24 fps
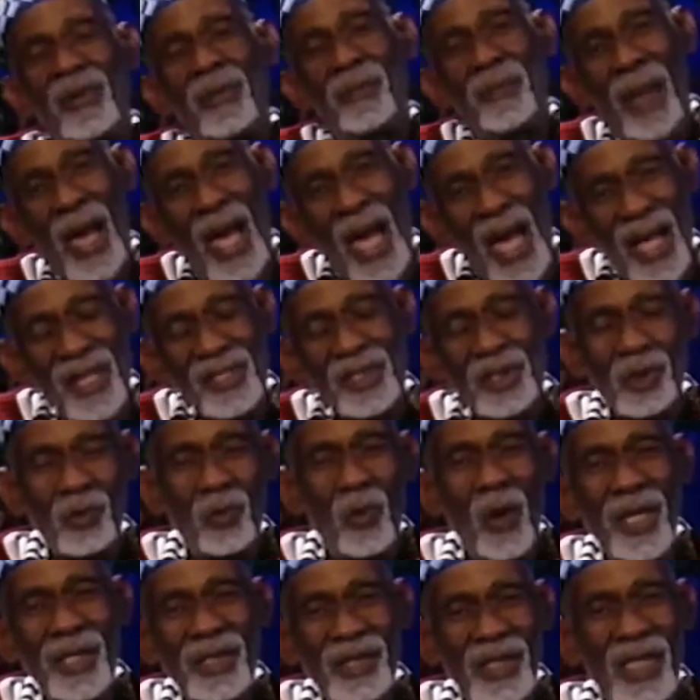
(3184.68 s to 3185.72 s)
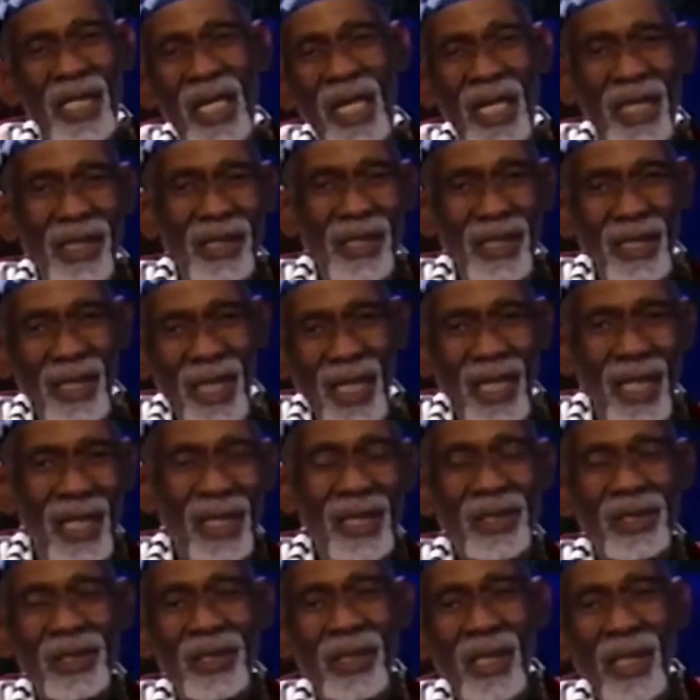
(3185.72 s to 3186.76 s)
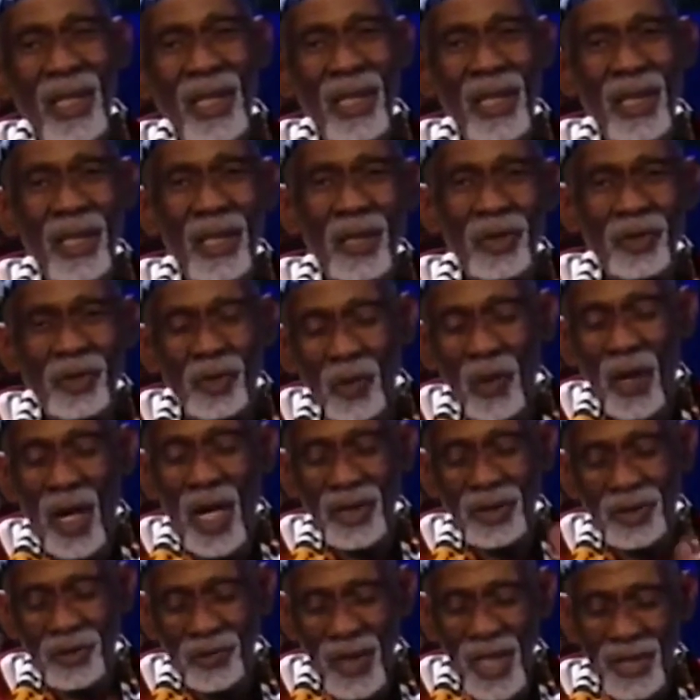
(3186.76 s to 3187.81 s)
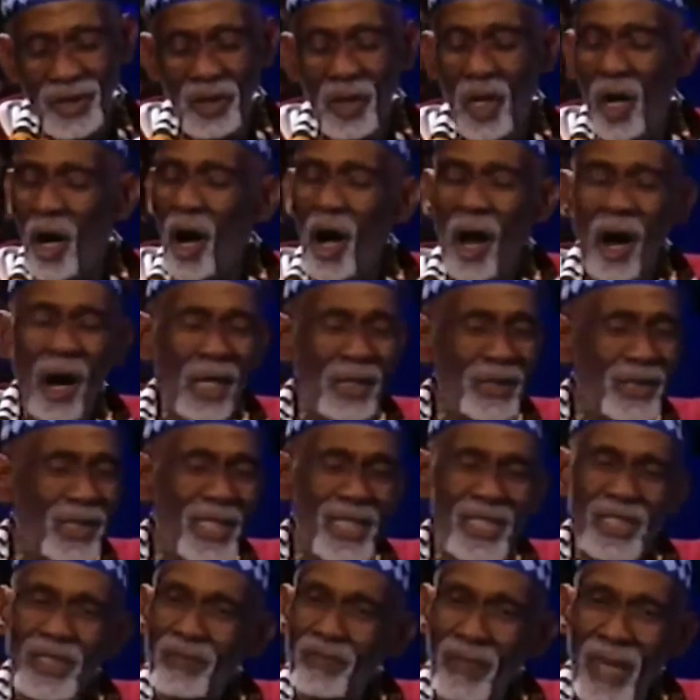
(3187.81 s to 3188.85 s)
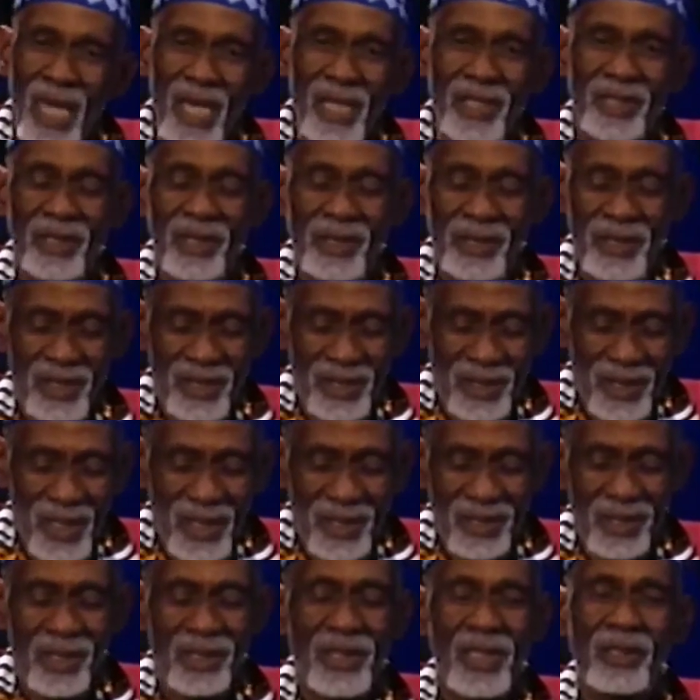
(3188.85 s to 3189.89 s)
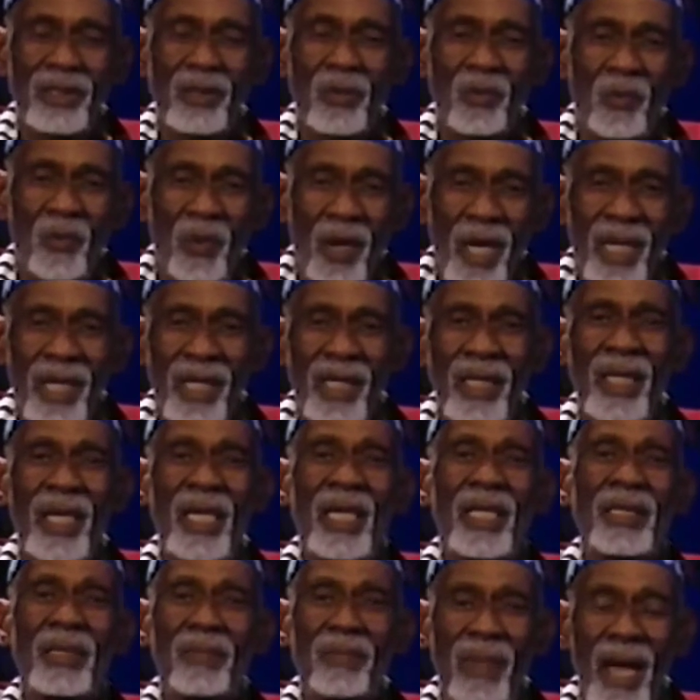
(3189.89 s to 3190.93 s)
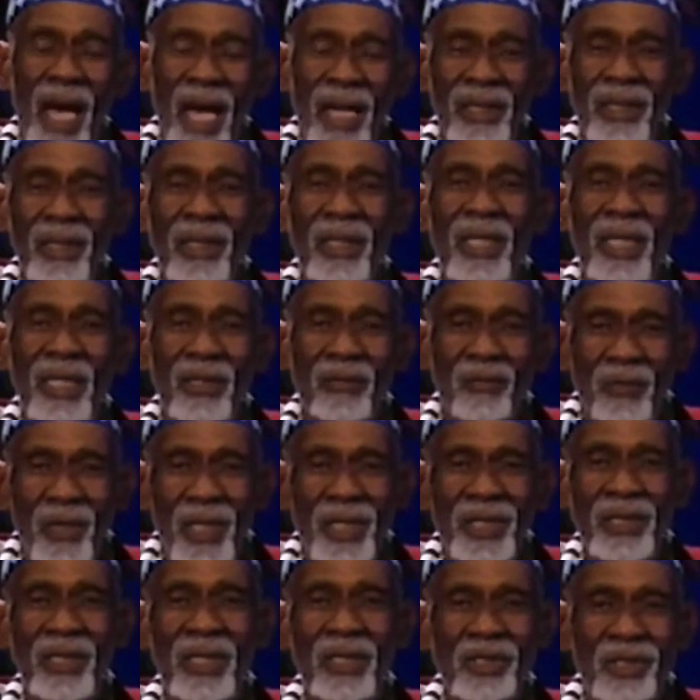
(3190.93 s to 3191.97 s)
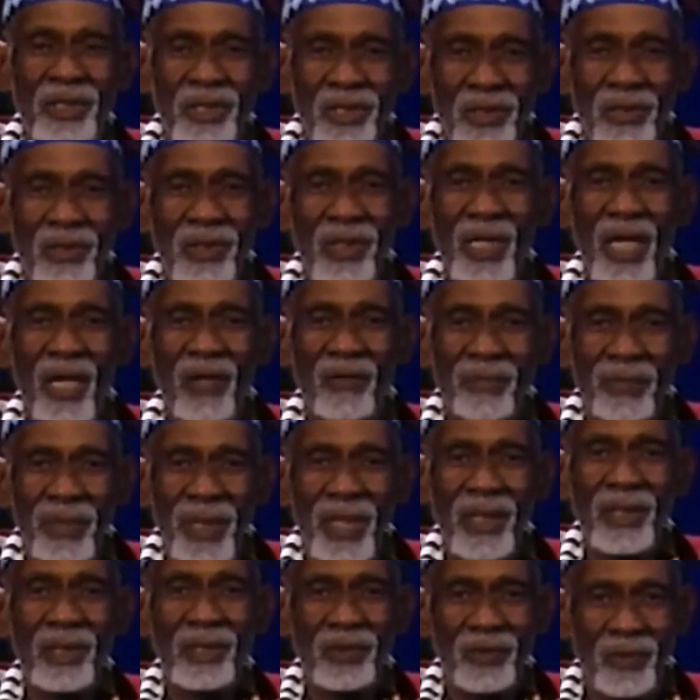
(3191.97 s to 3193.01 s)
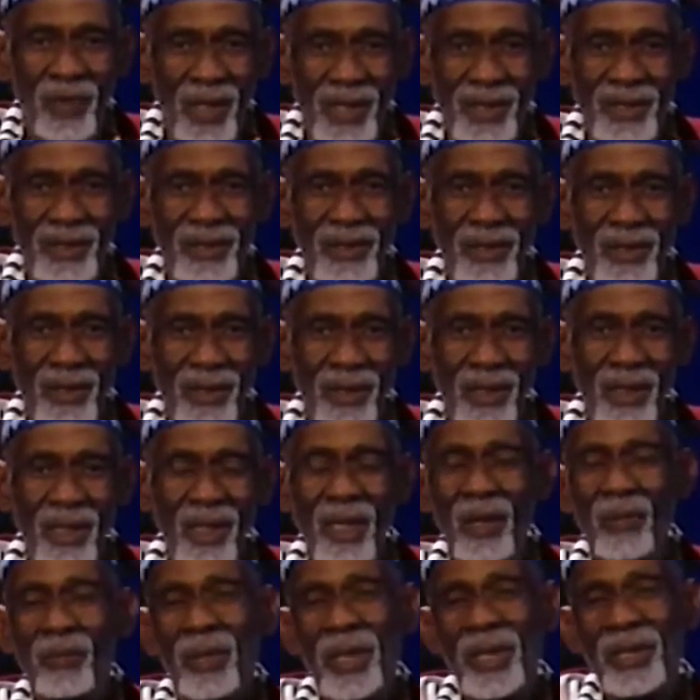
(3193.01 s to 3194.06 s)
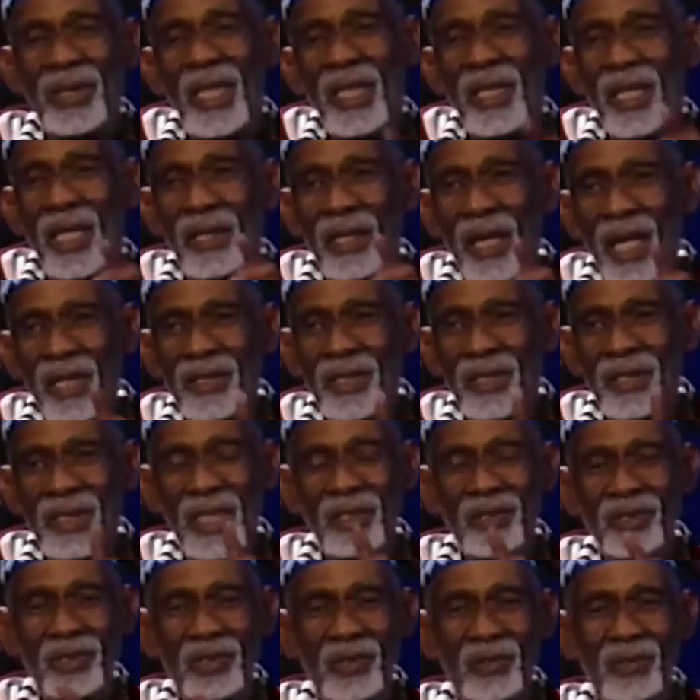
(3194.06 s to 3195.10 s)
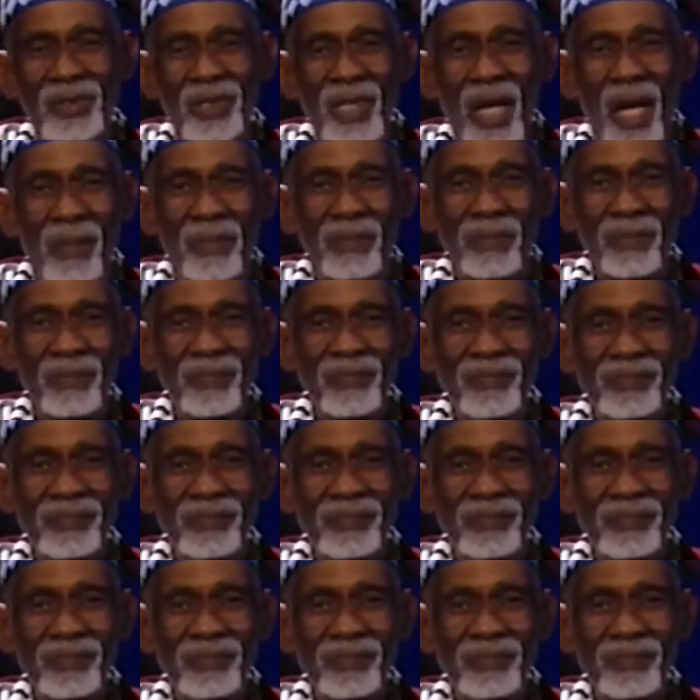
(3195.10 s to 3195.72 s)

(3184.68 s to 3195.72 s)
for the past 28 years, to address all these major diseases in the way, in the manner in which they should have been addressed. But then another thing shows up,